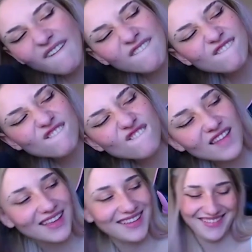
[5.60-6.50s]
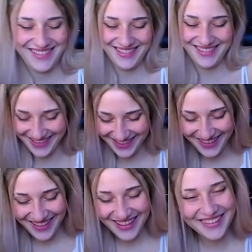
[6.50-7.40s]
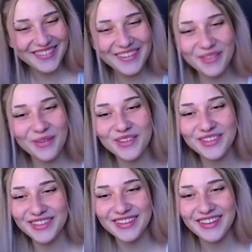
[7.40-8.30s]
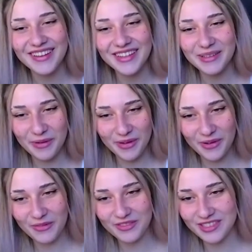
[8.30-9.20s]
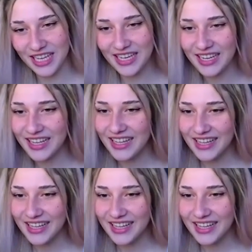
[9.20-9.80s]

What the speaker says: I lost some mommy milkers. I can't find them.